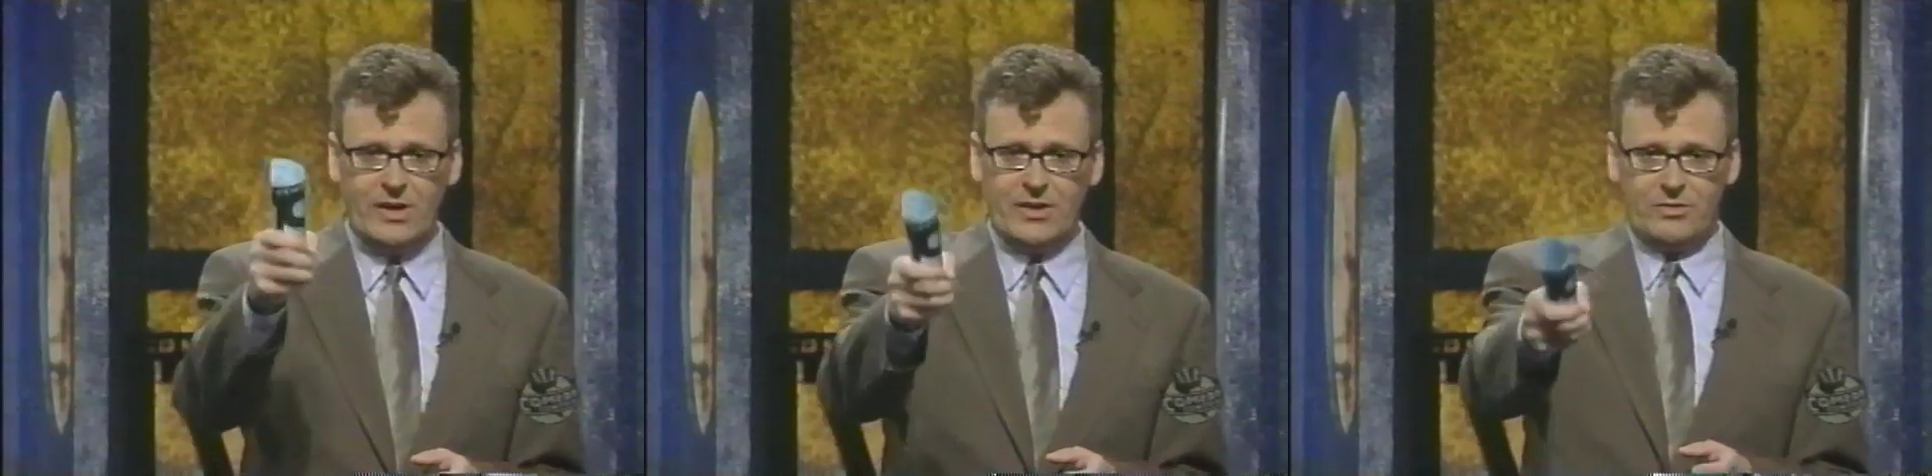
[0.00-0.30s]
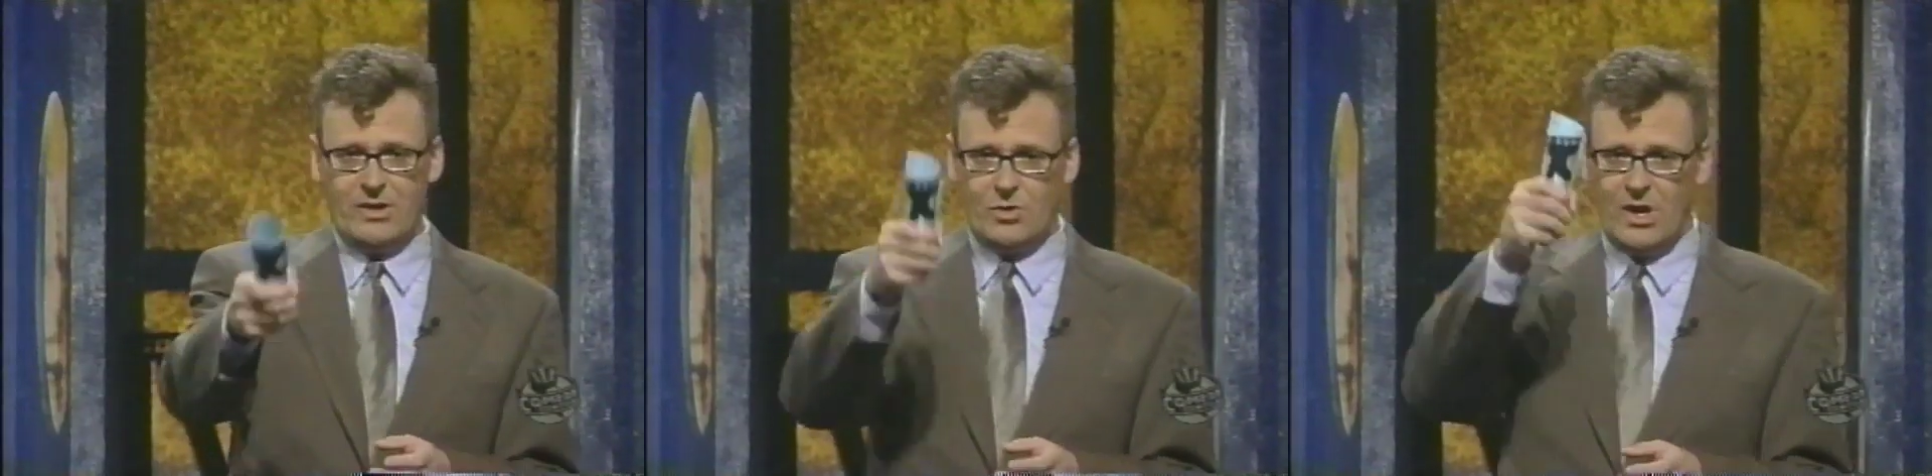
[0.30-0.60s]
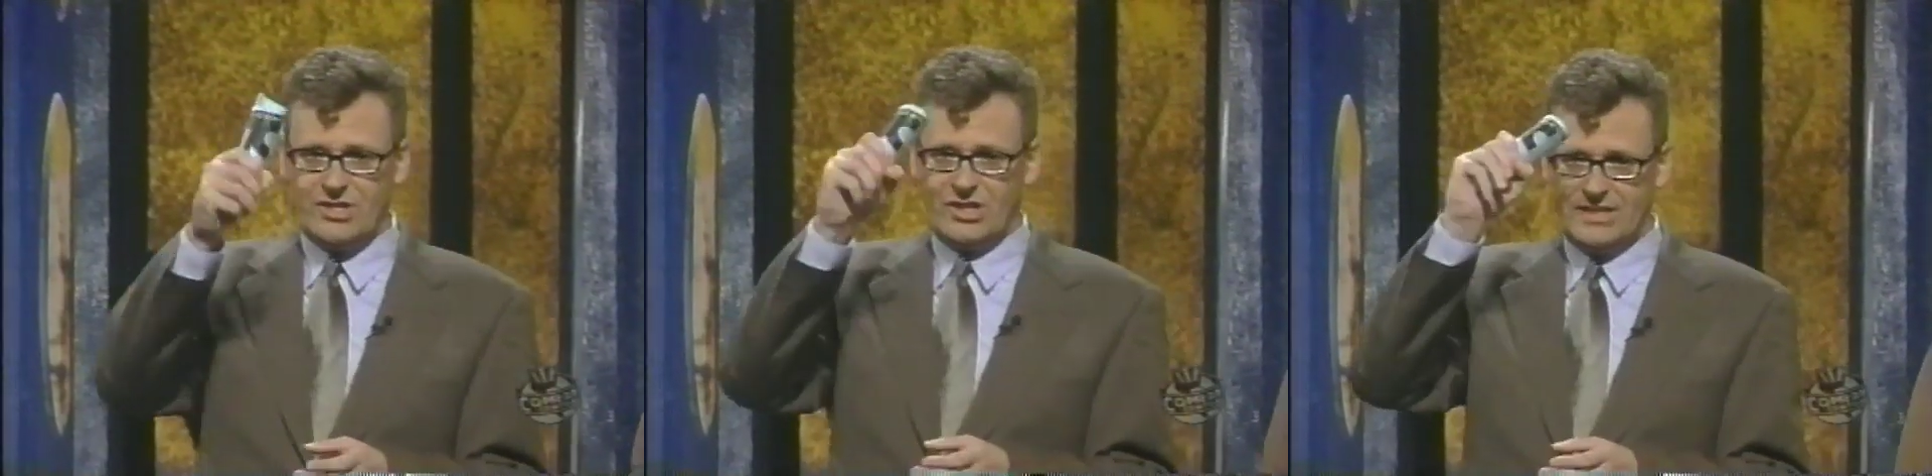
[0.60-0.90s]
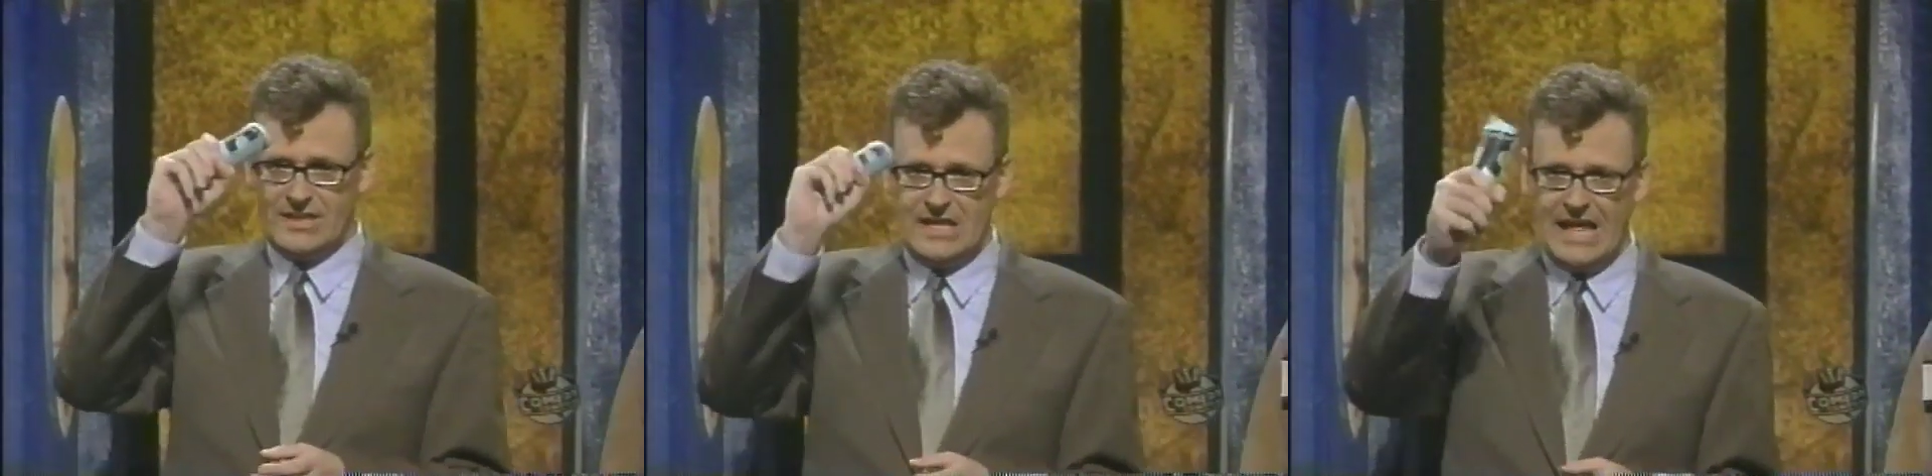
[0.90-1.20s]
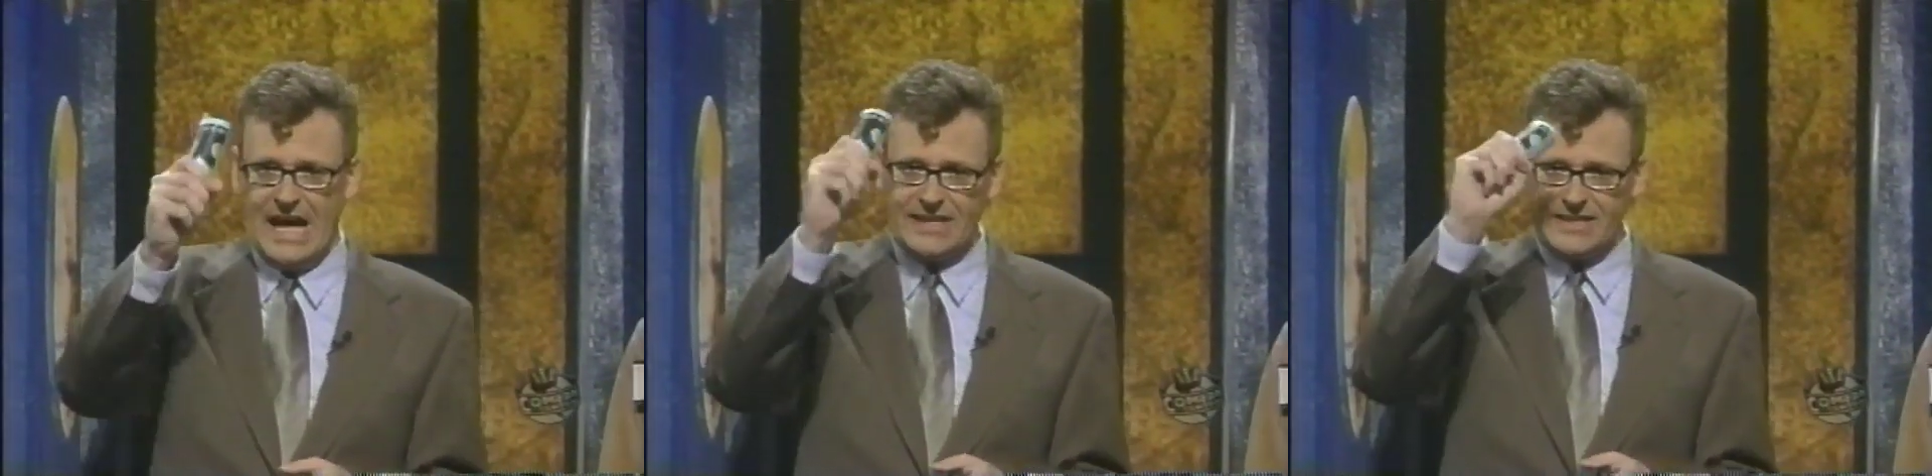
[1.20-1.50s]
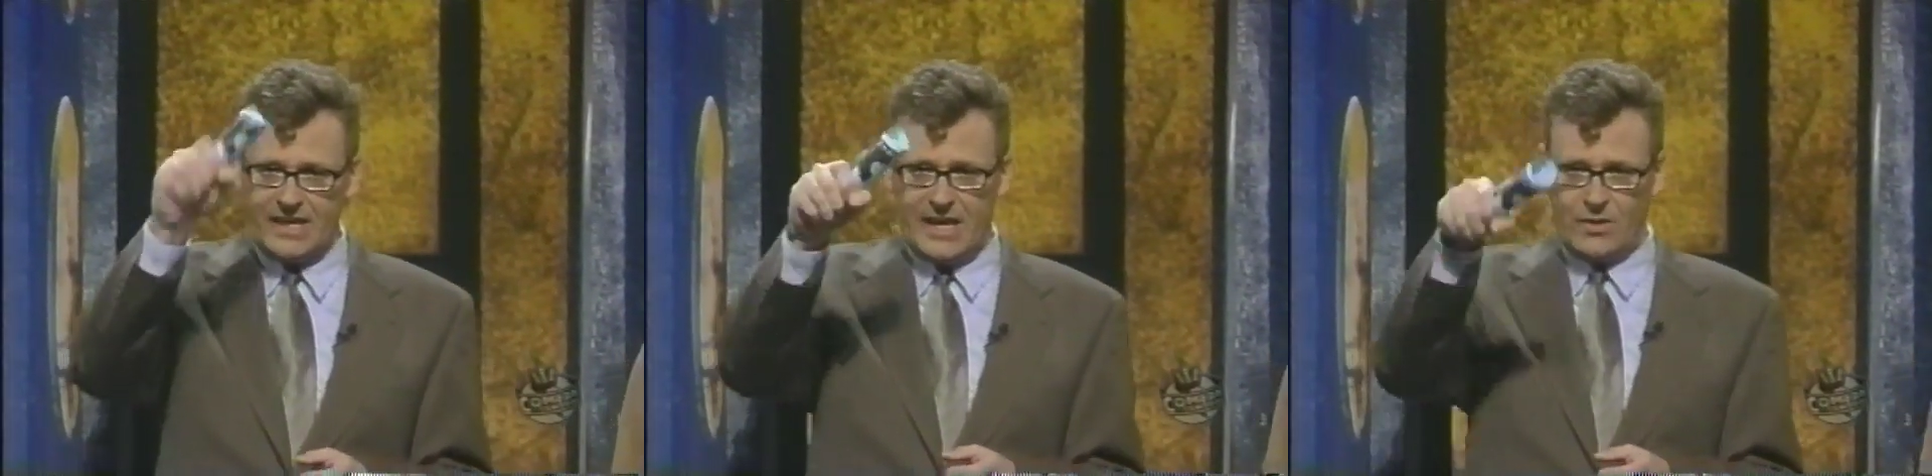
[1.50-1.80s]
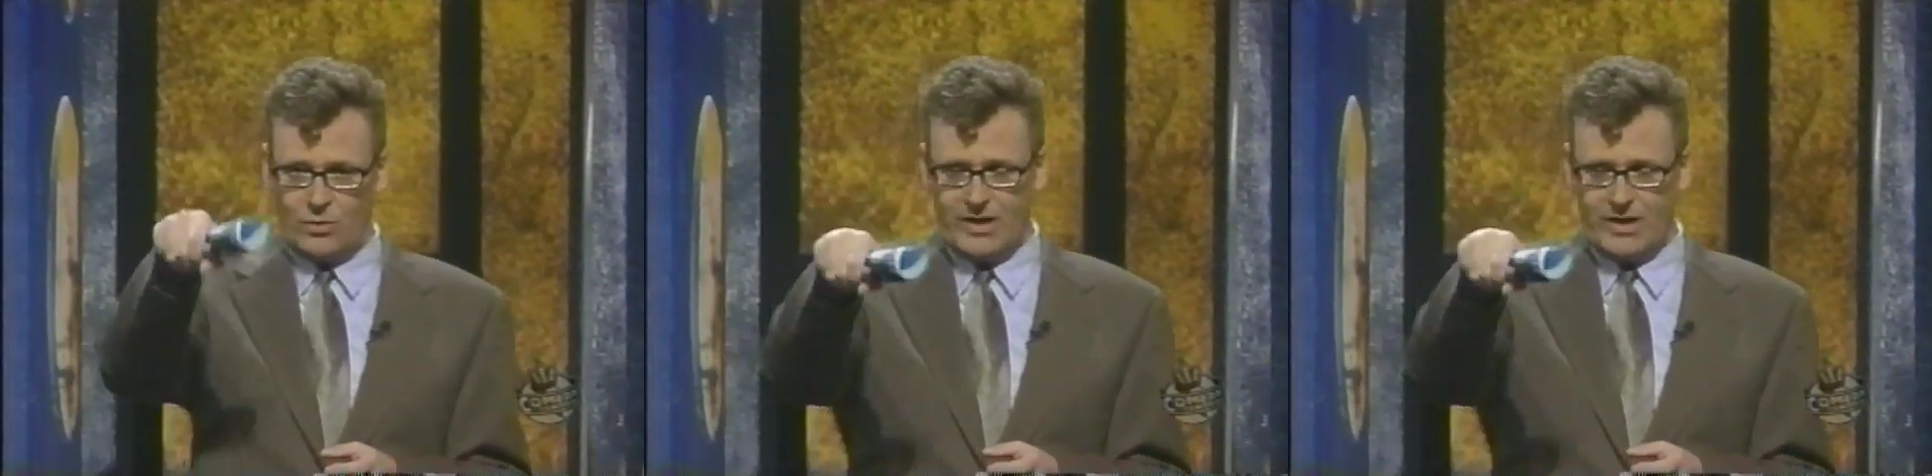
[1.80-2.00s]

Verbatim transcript: you will get three questions, and that's it.